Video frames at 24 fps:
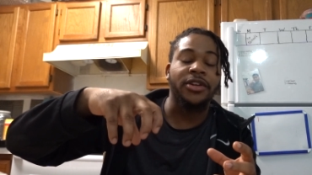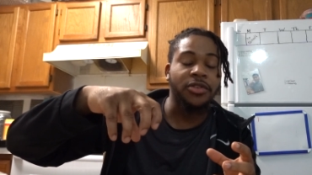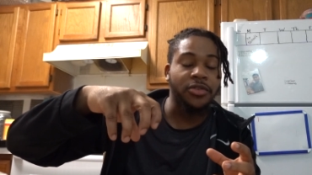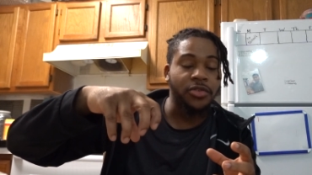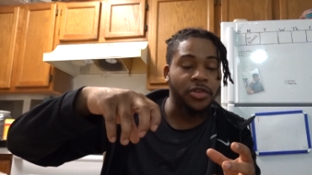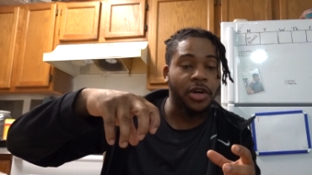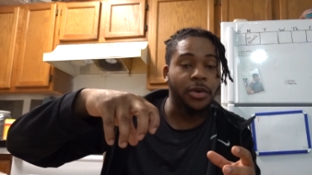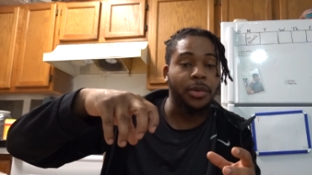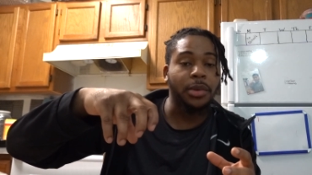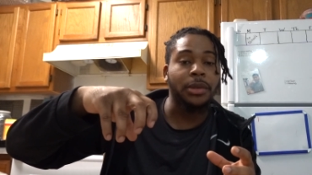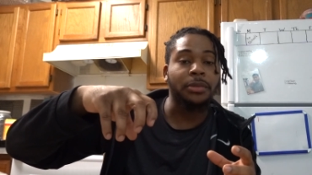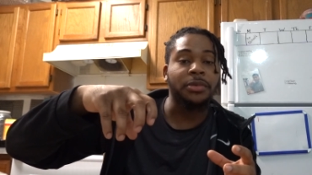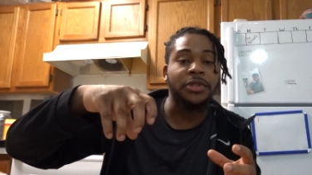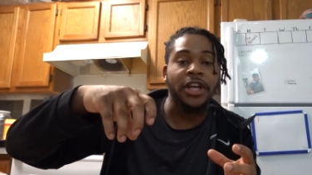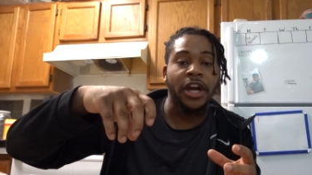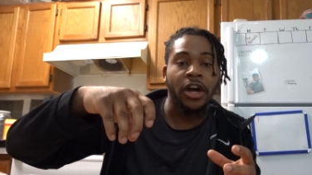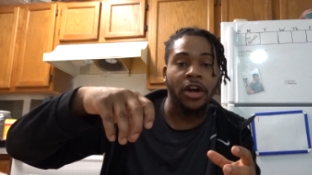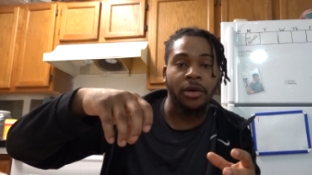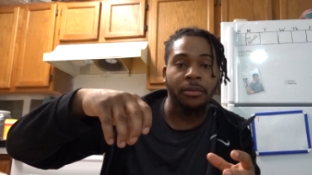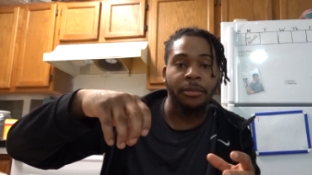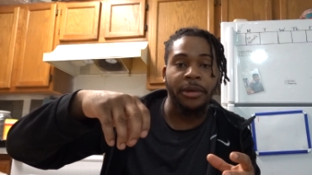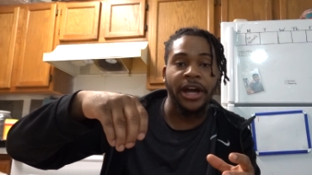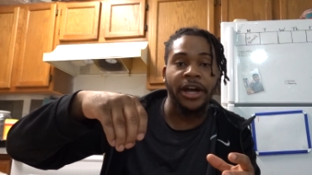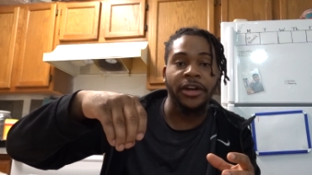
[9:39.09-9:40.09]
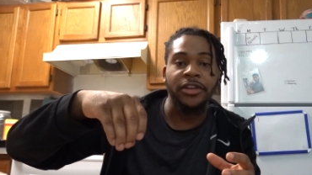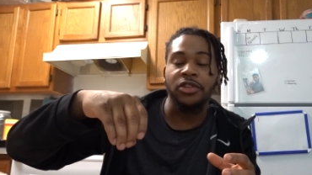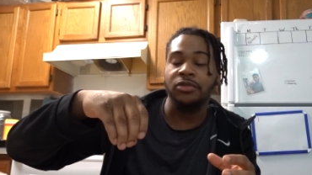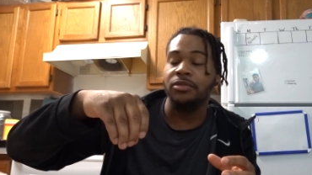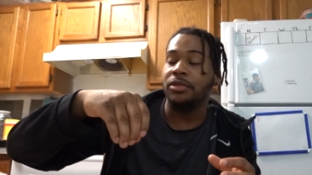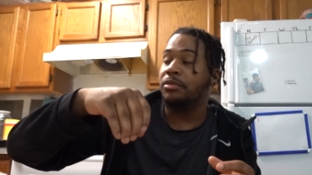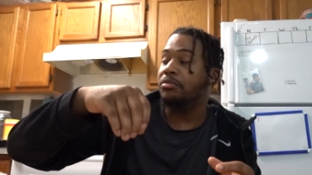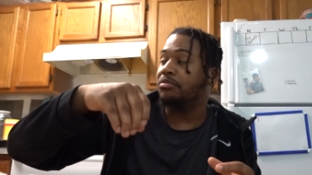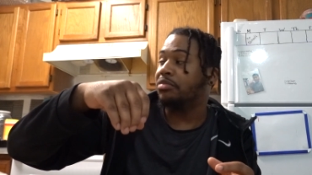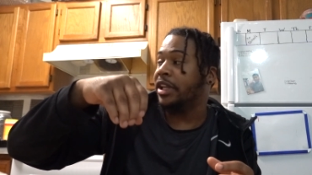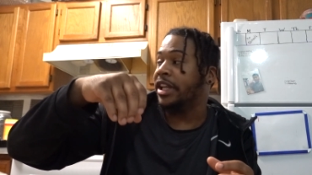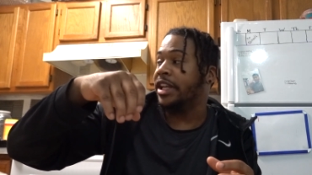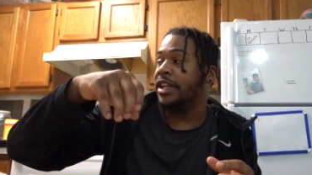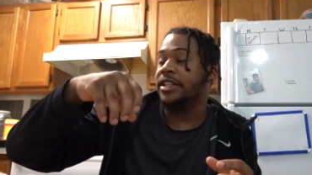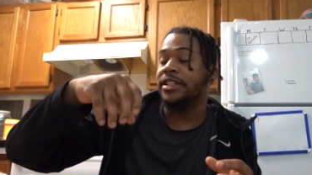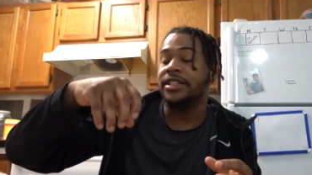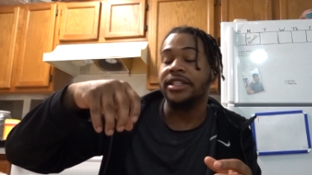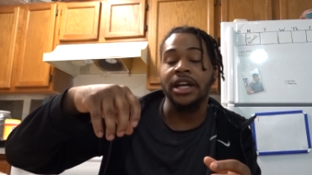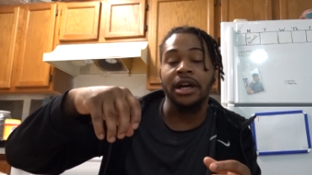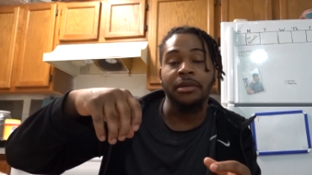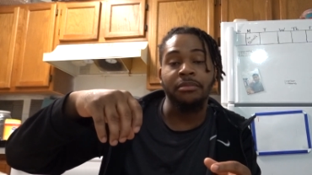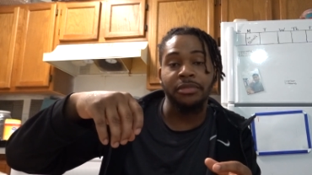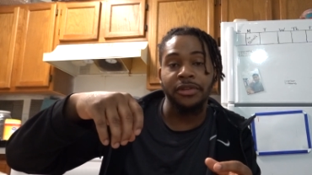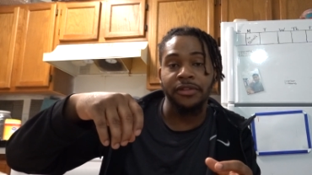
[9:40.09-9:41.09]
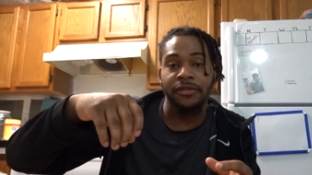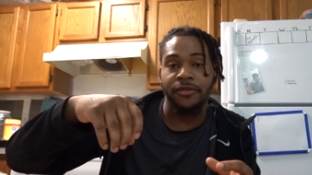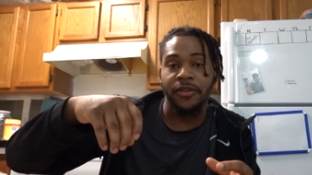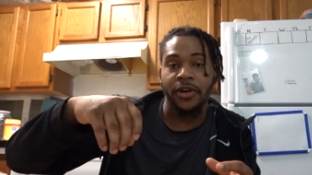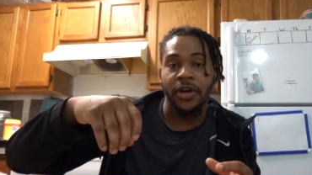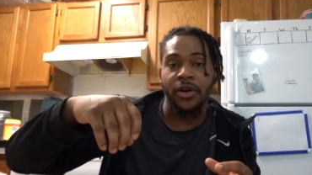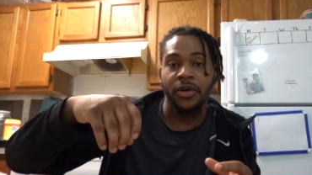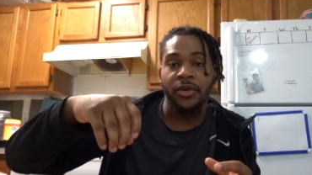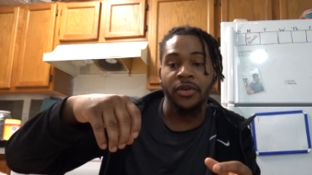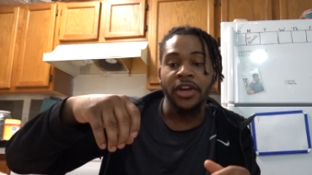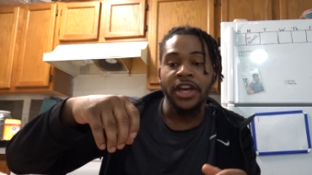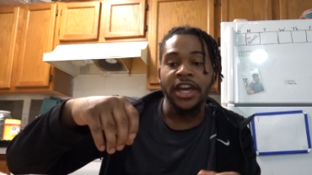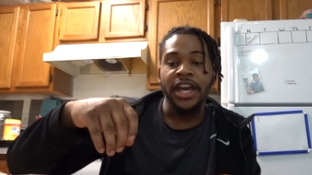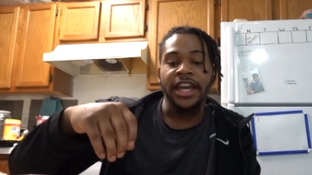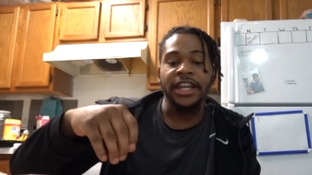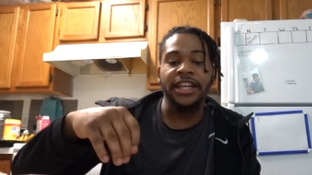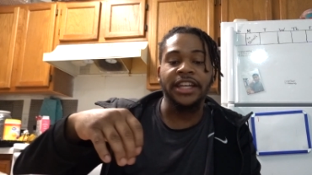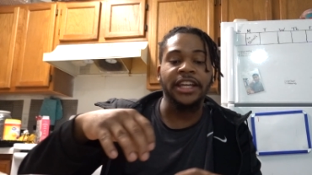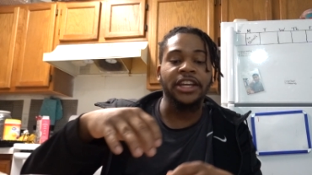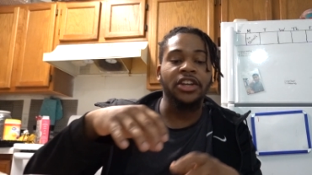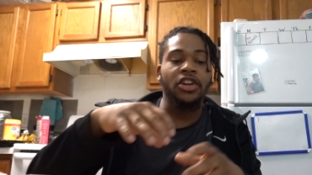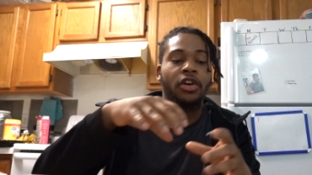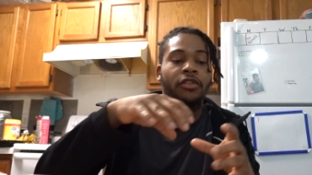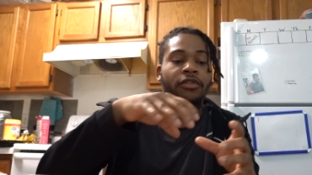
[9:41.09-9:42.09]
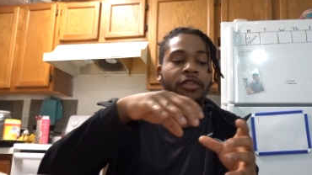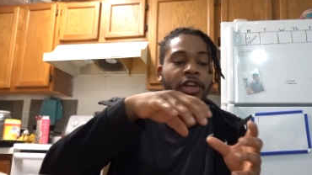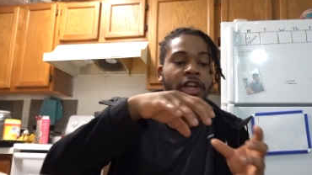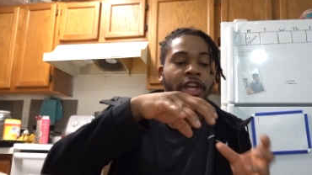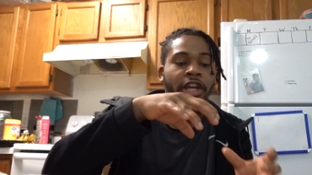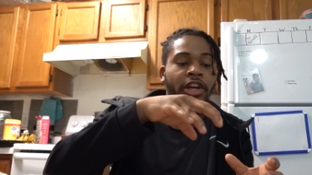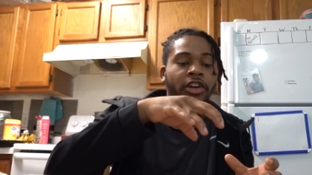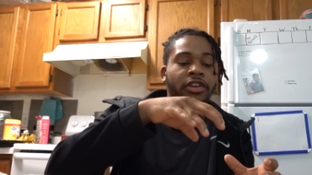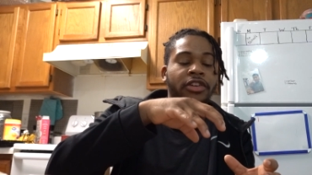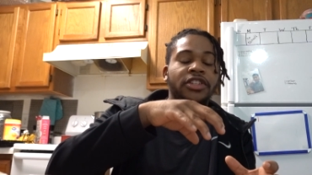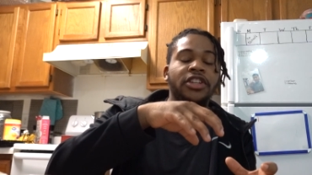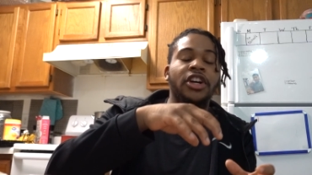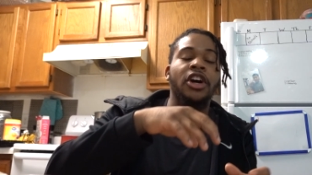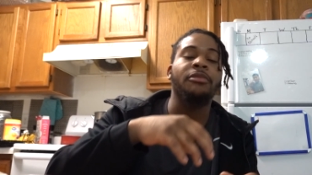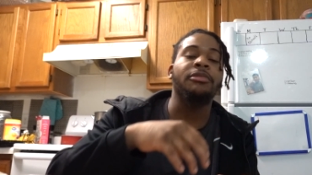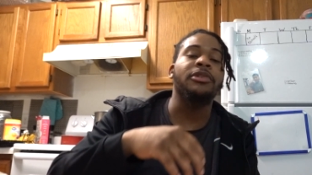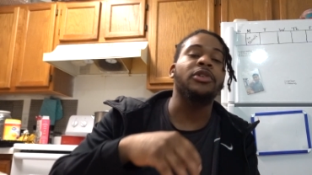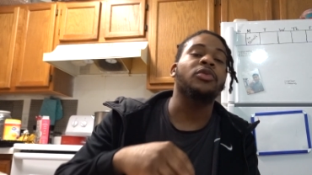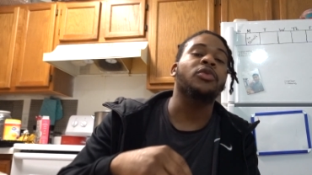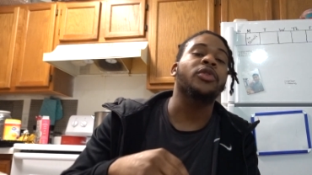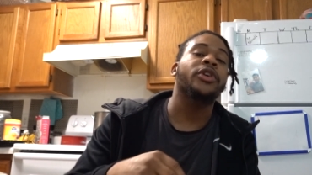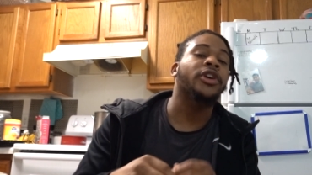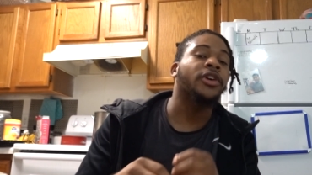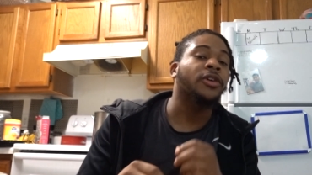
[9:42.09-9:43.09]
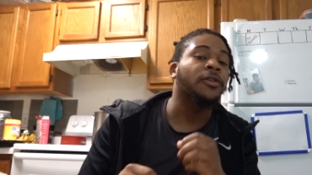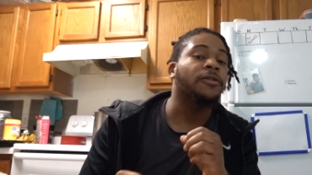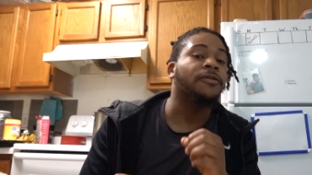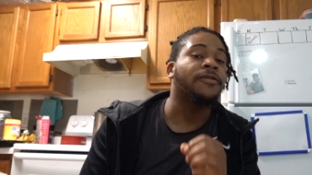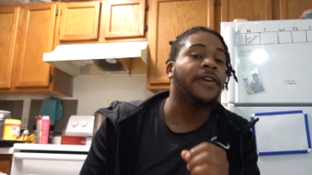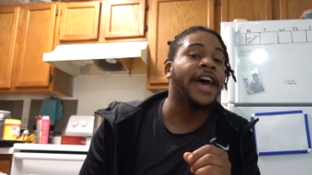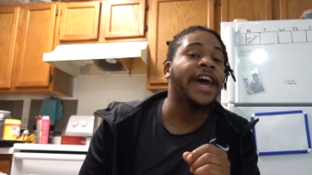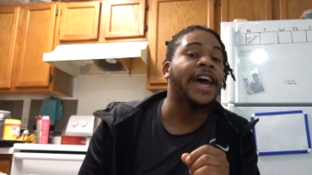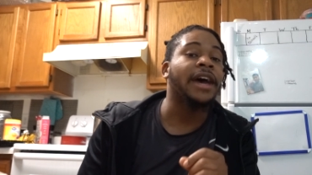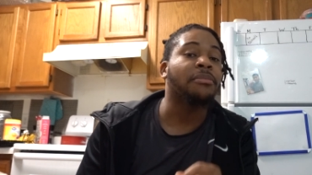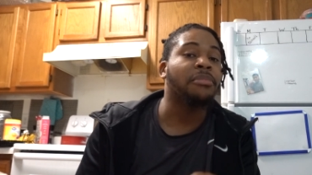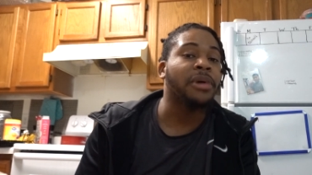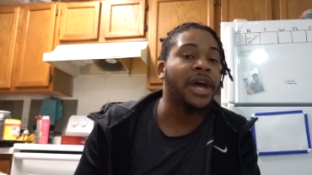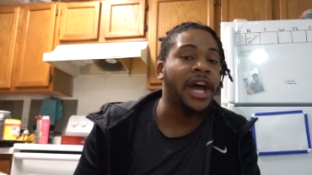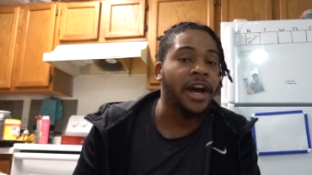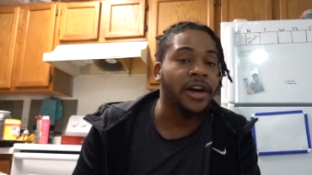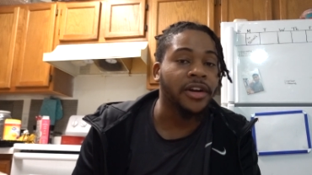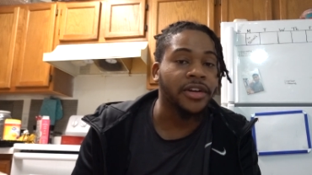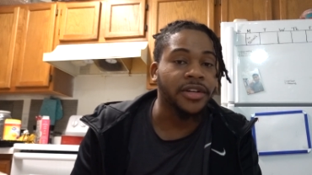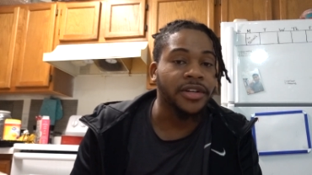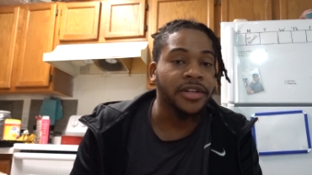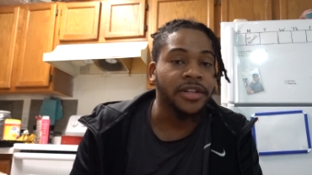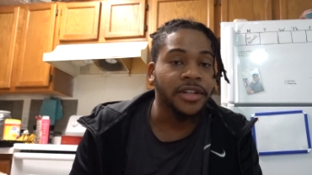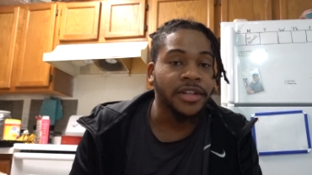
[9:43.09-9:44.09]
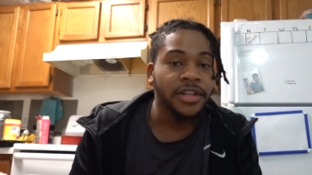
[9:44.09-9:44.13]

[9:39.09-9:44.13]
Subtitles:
You know what I'm talking about. You've been blending something before, and then over here it's going to be real fine powder.